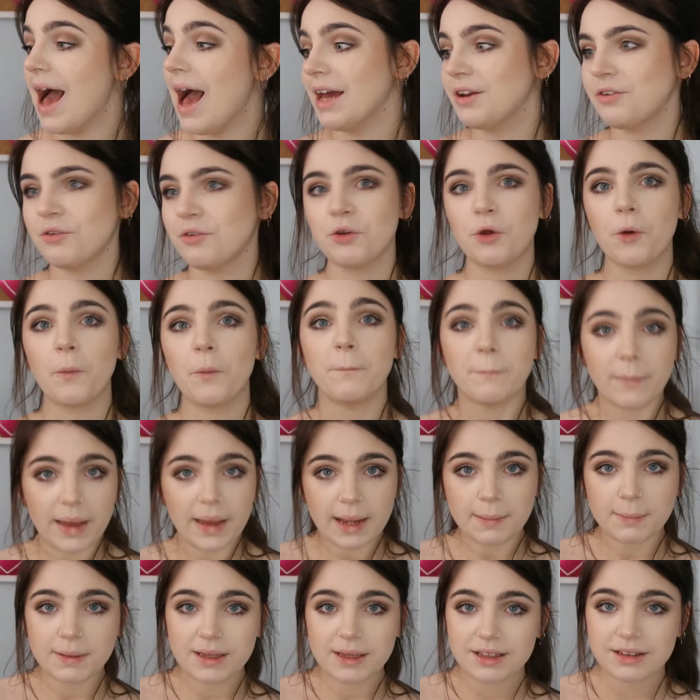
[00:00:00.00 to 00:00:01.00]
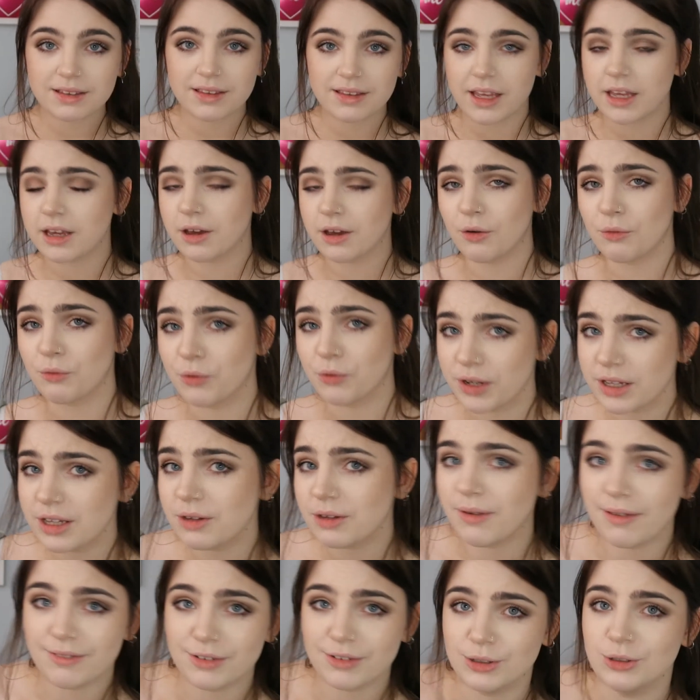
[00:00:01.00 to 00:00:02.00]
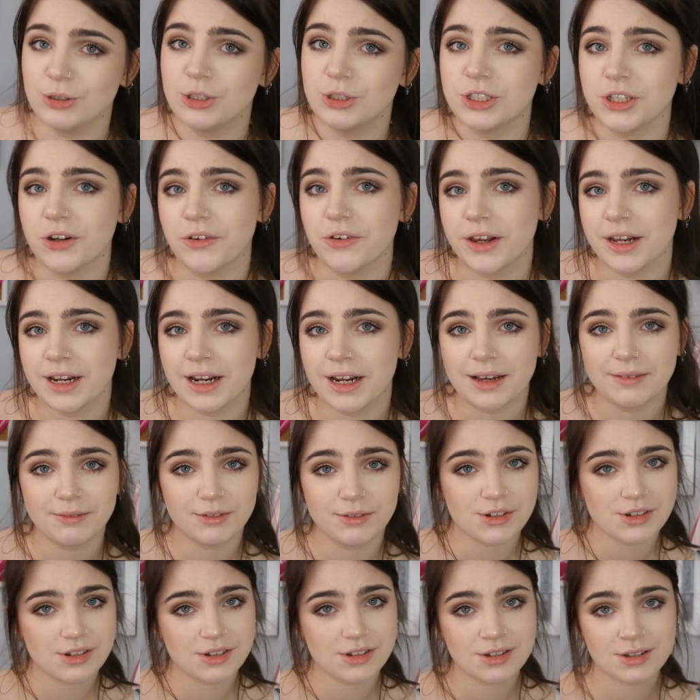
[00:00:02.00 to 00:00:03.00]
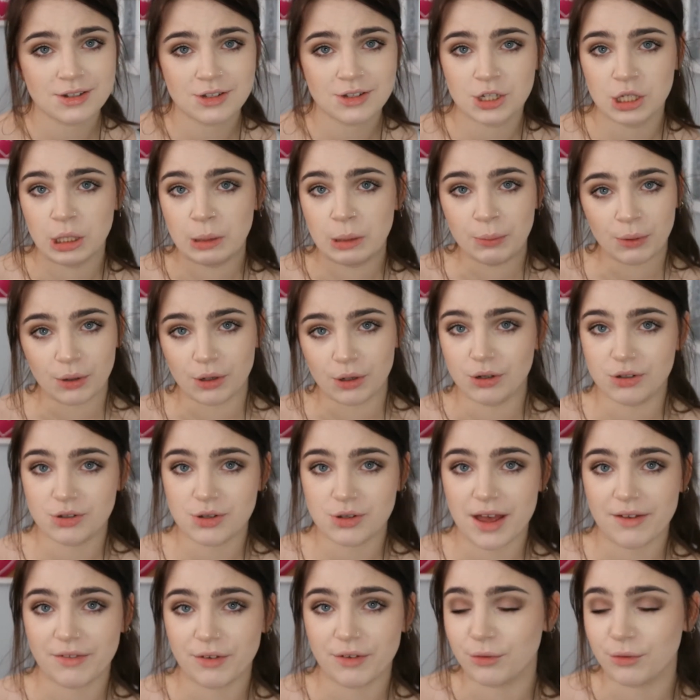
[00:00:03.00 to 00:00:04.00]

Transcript: I don't know, maybe it's like really revolutionary and I'm just too poor to ever